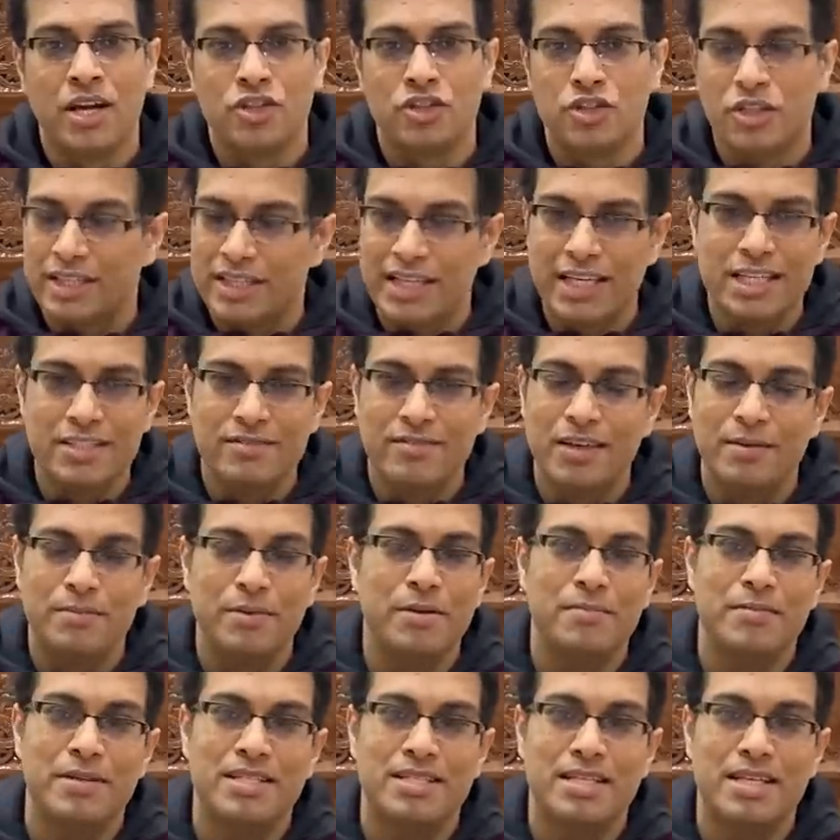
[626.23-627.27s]
So these will
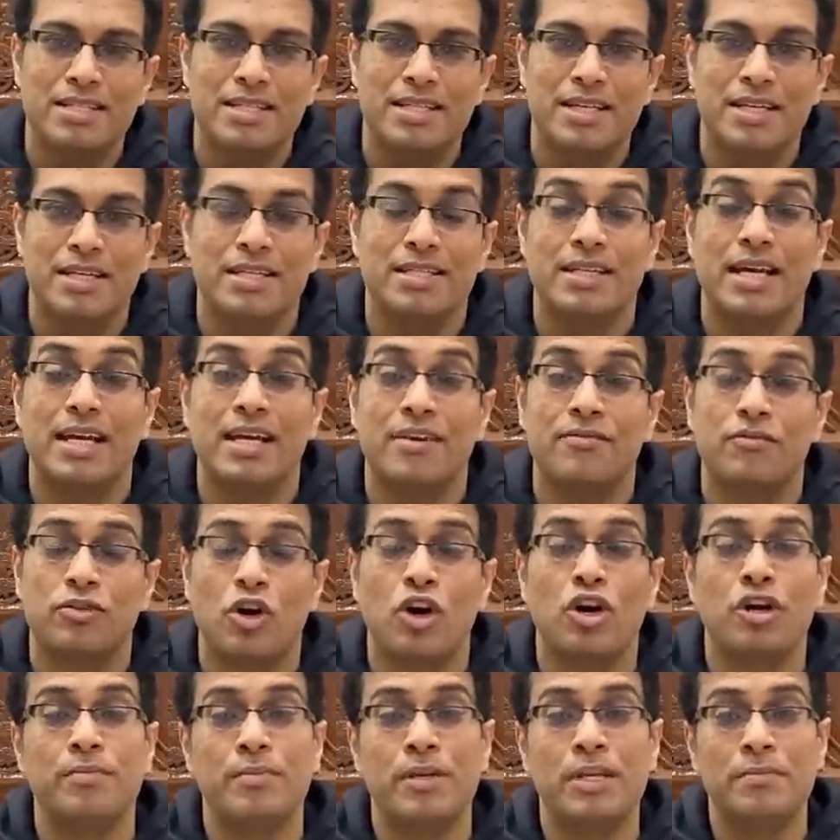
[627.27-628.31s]
be businesses that have
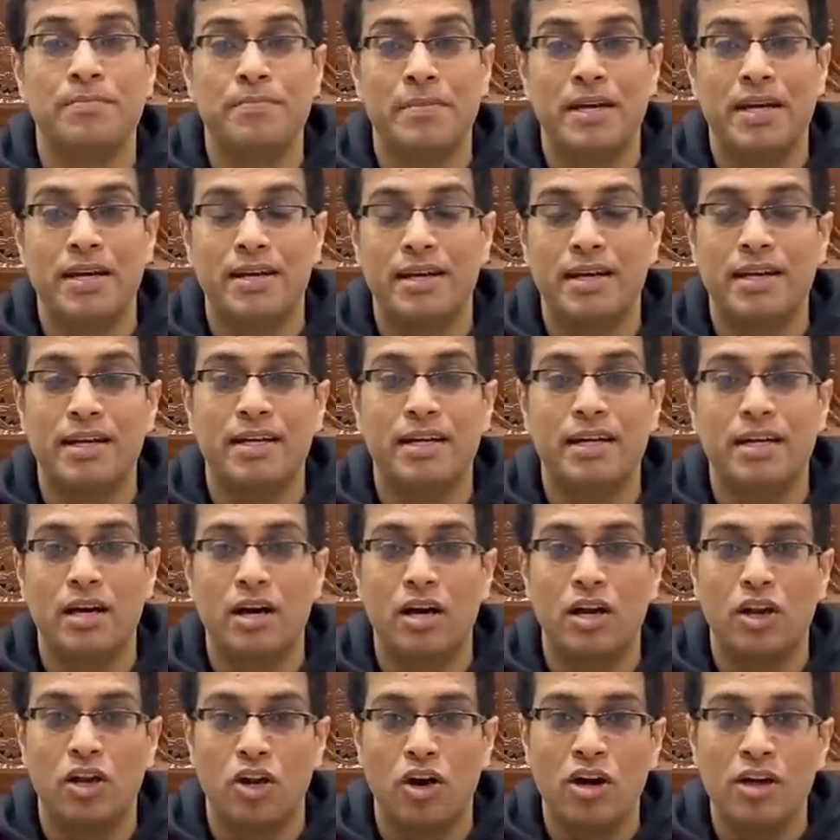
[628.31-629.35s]
not been penetrated
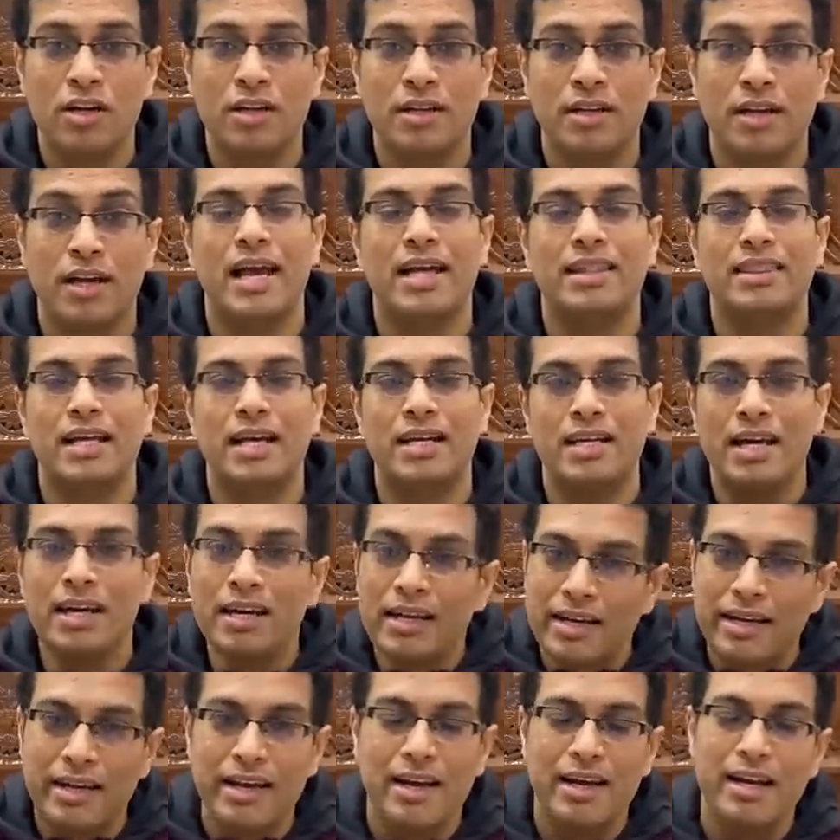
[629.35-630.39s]
a lot and that are
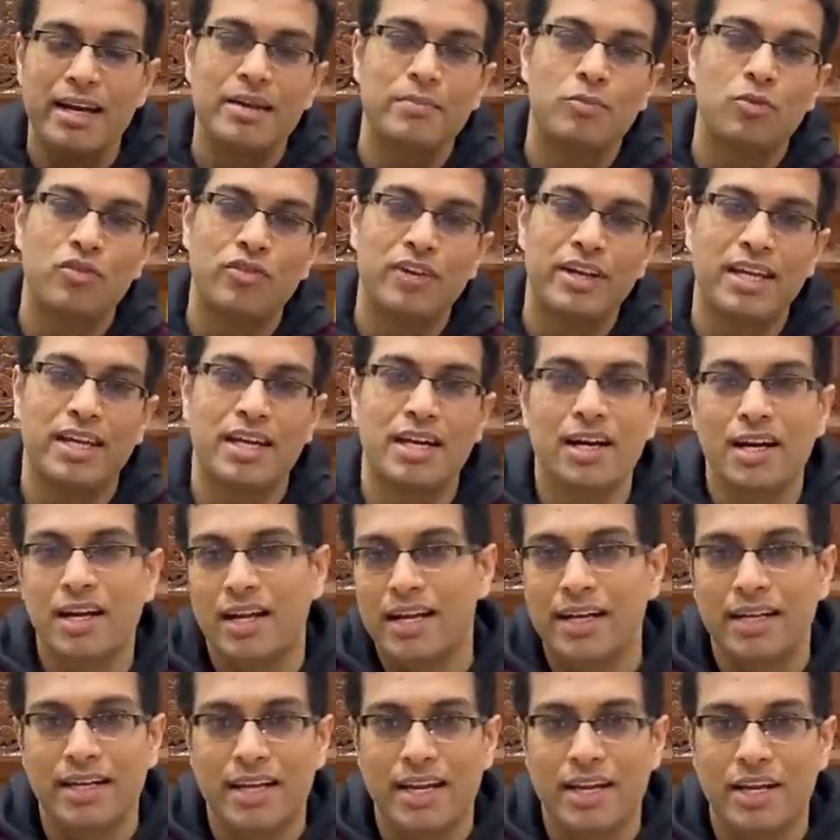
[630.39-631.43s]
clearly moving in a
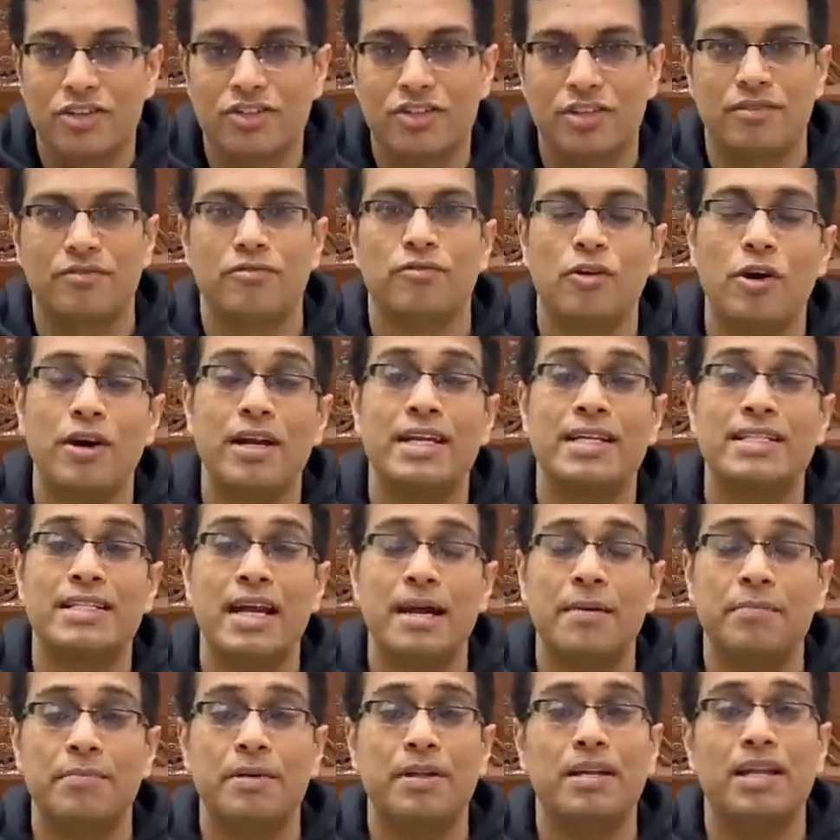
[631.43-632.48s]
correct direction. For
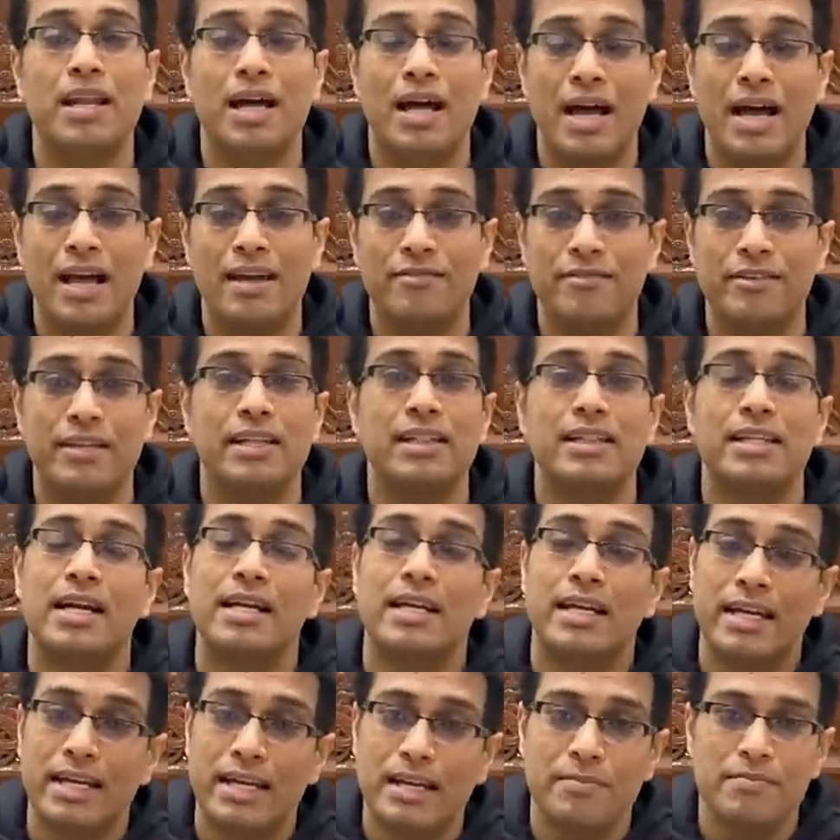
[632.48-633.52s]
example, I feel
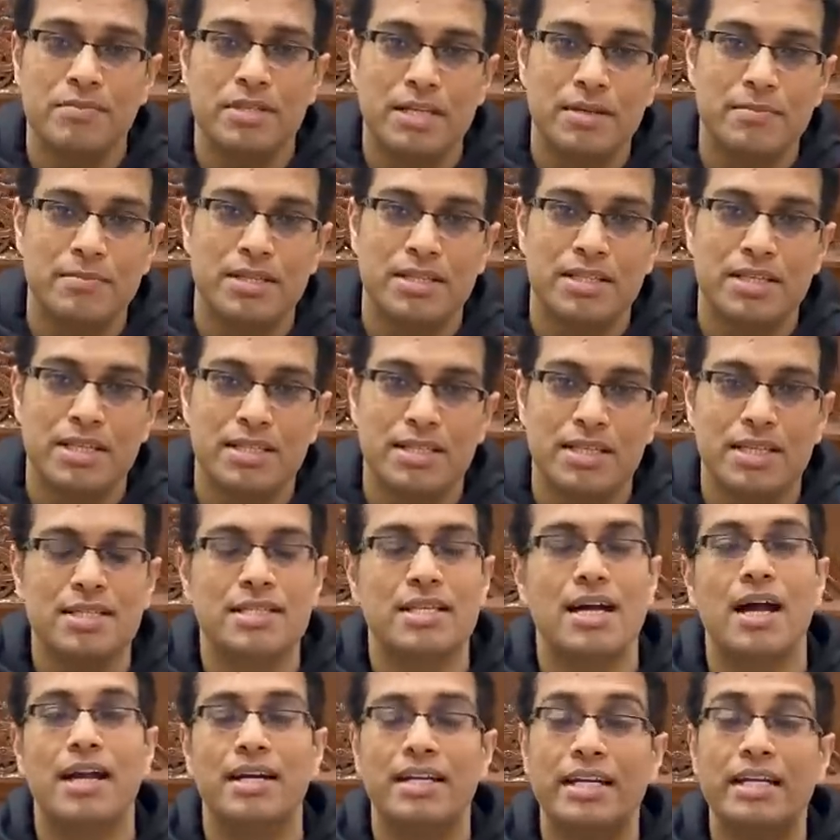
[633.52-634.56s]
that AMC businesses
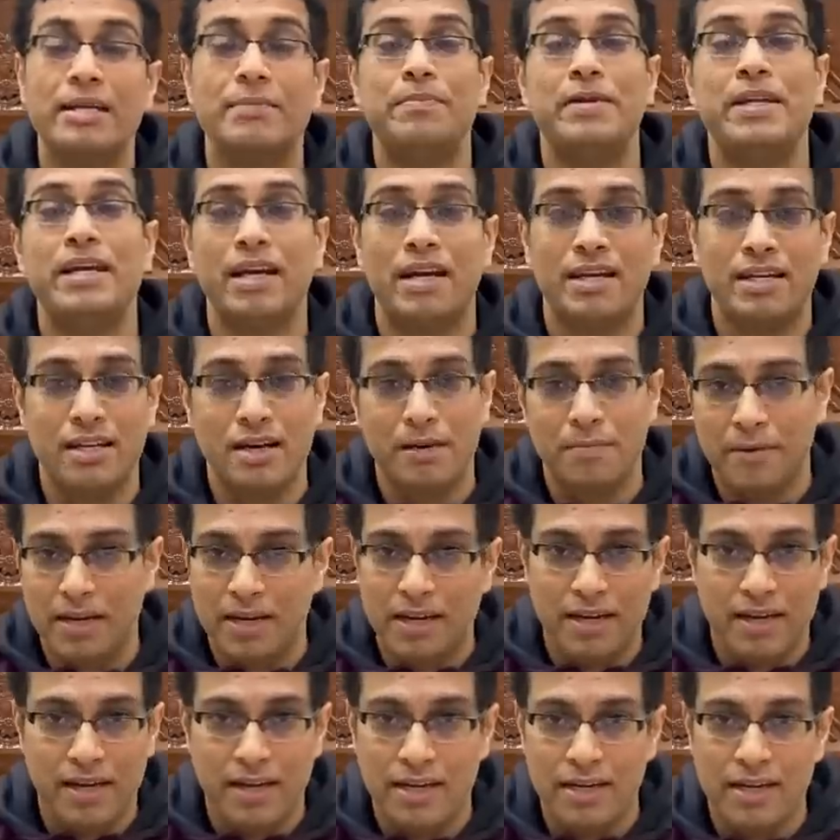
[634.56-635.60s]
are deeply
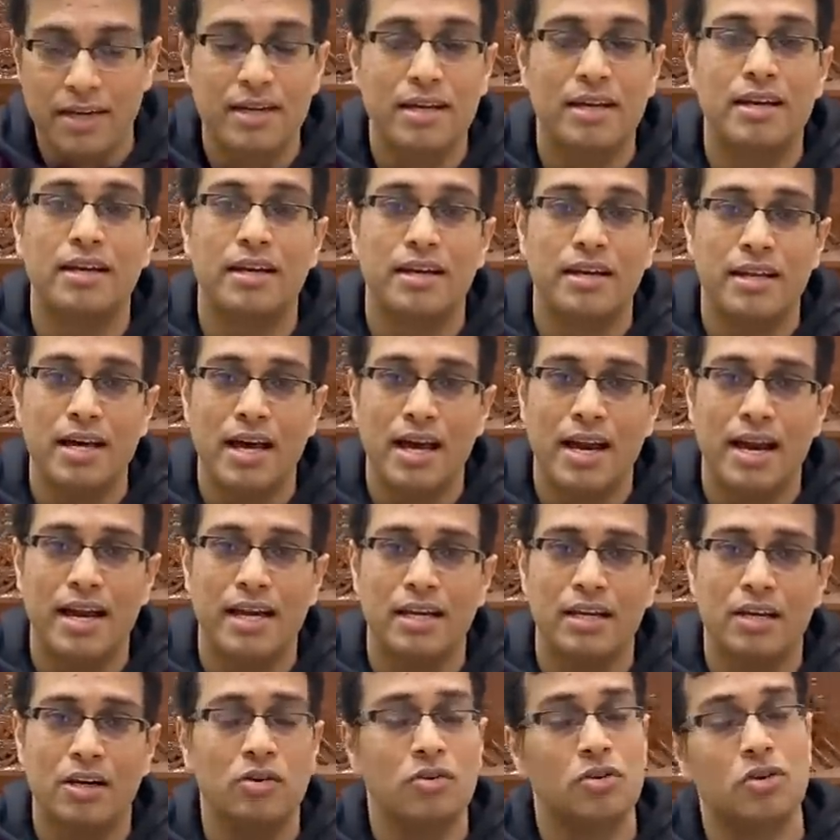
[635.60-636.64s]
underpenetrated in India
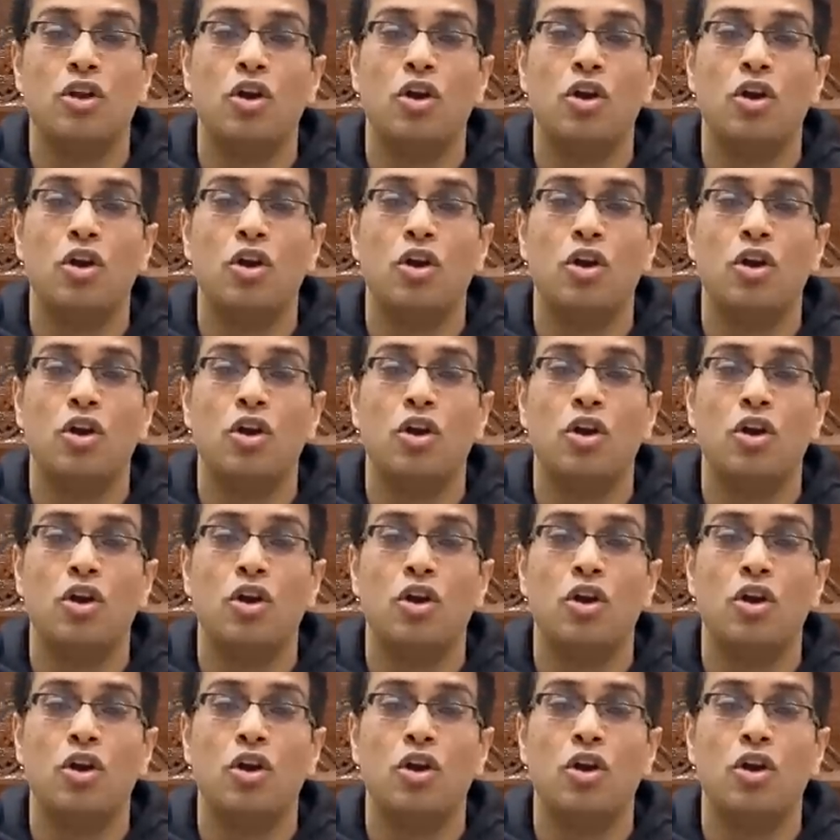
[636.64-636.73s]
right now.